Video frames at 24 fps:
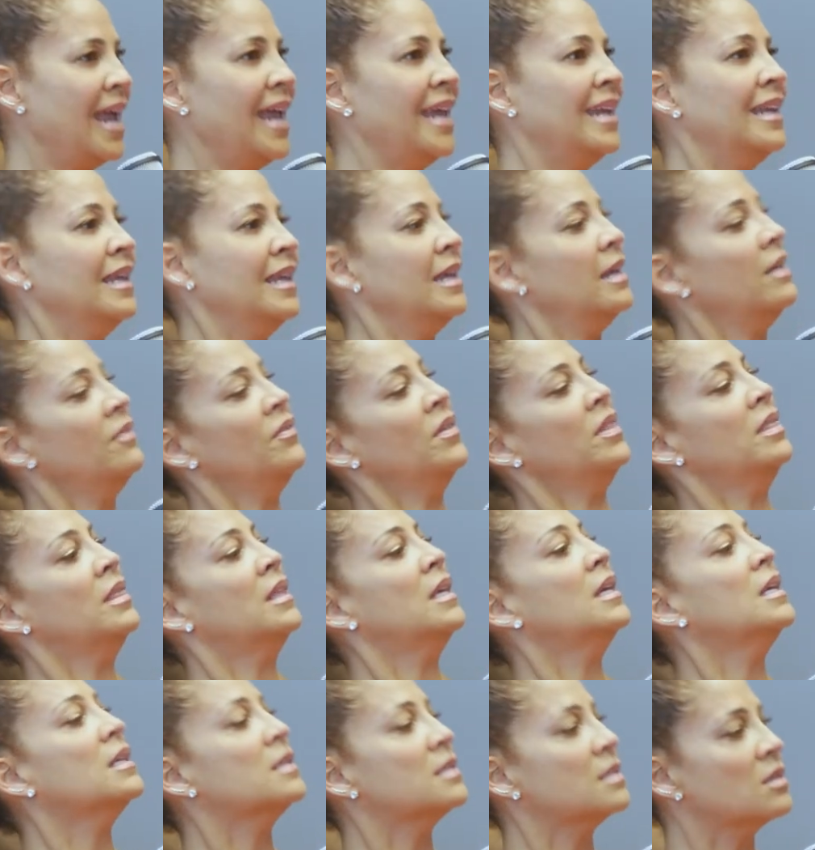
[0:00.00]
and even
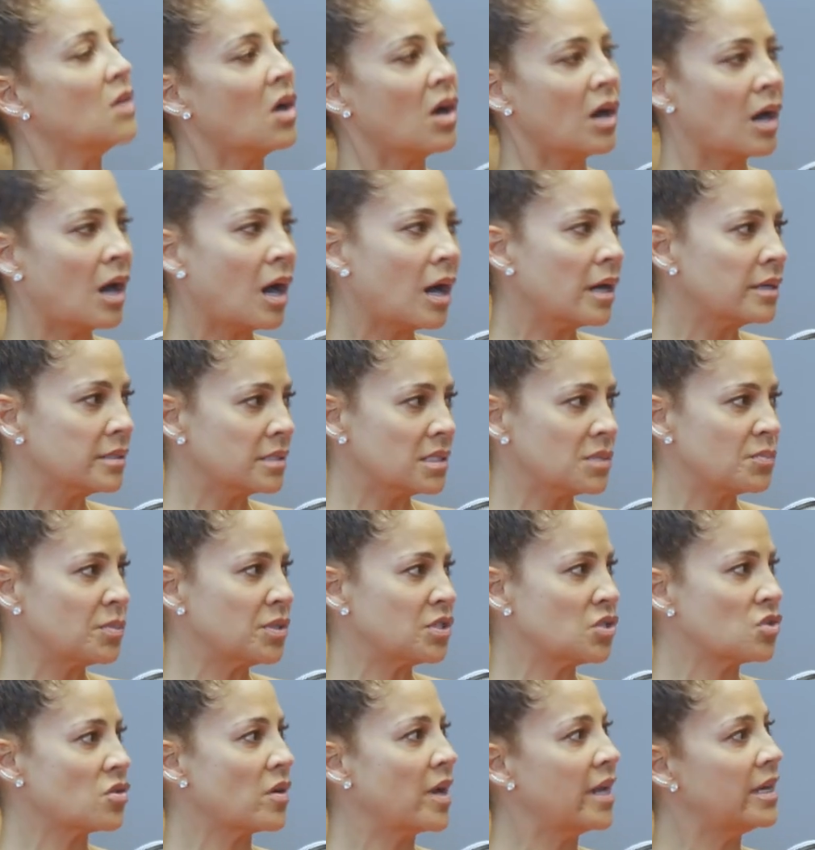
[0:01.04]
this, our hearts
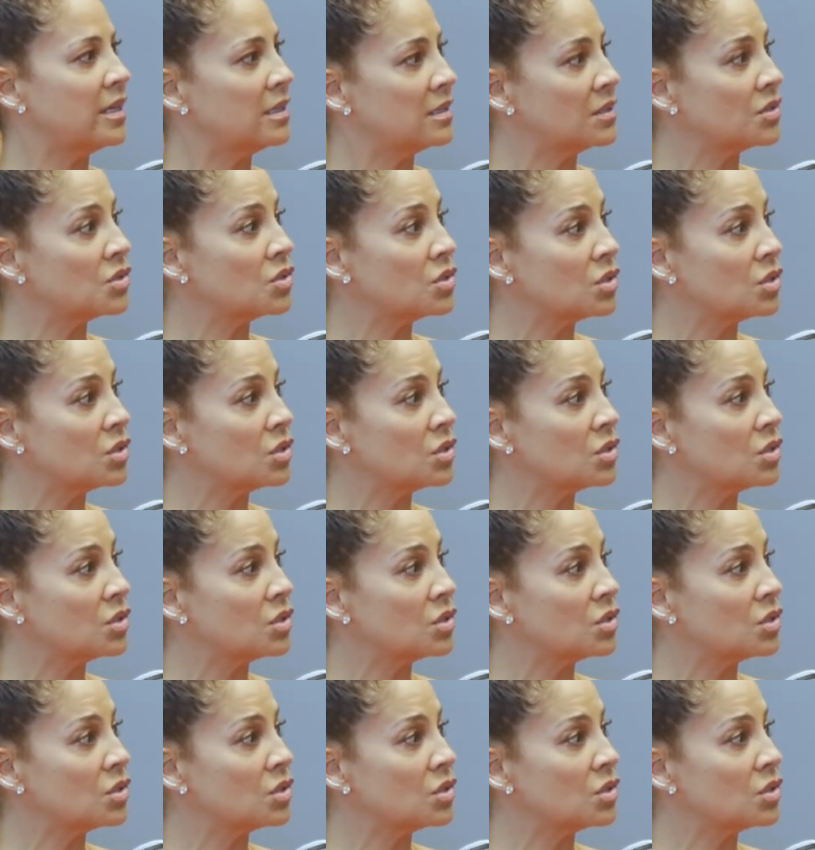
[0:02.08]
betray us